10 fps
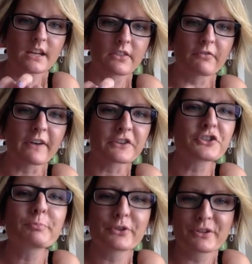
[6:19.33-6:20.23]
the
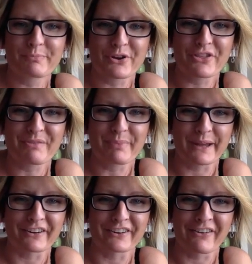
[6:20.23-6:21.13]
faster you put them on, the
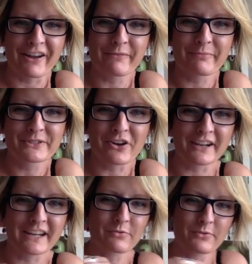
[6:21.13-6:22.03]
better. Now I've been
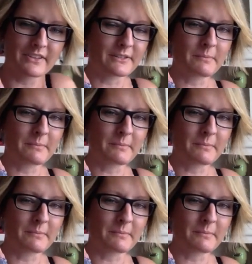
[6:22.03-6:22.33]
talking through this,